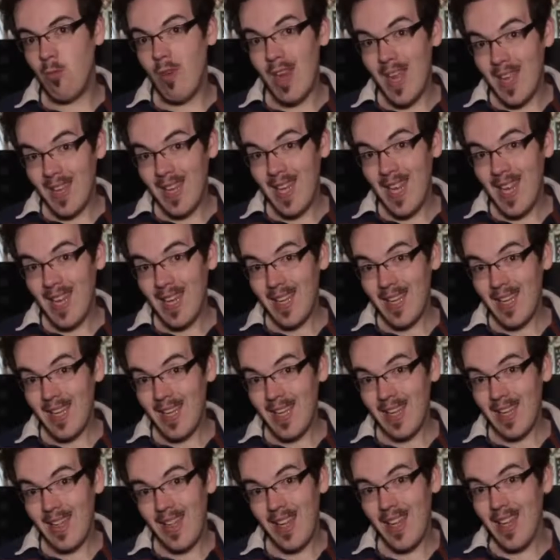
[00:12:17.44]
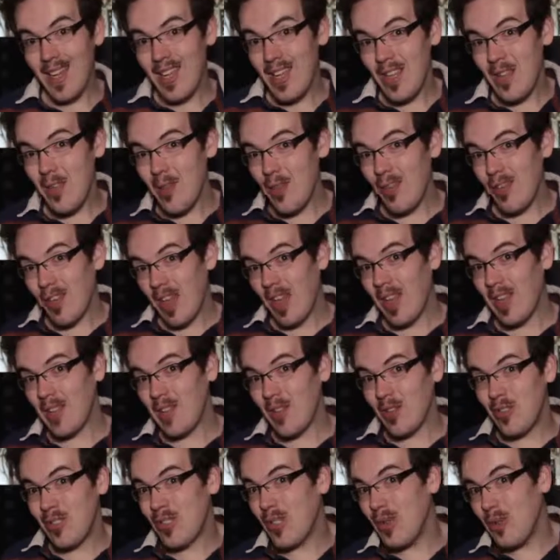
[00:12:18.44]
Really? You're gonna use
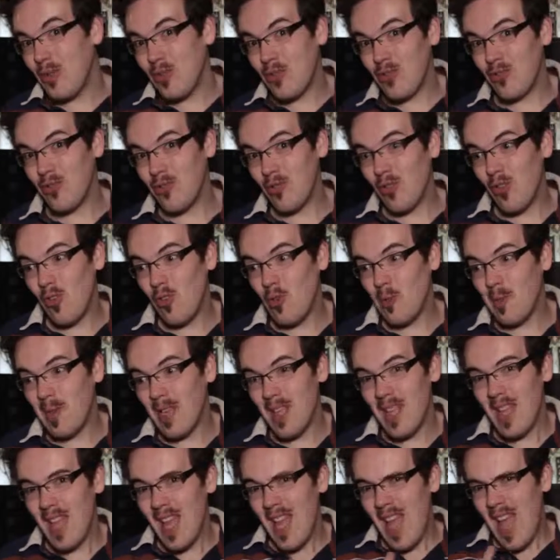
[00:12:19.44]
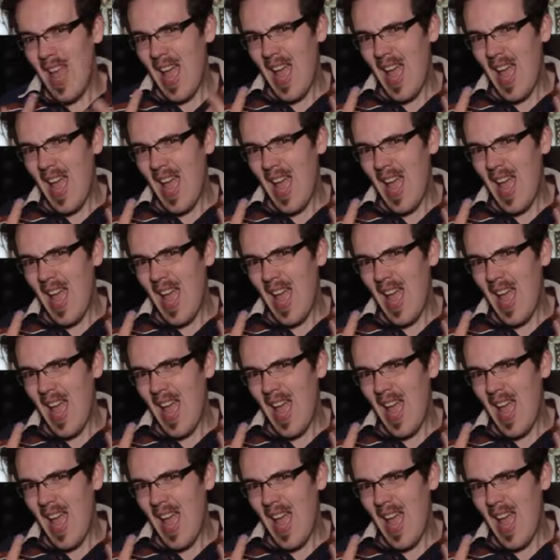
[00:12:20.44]
psychological trauma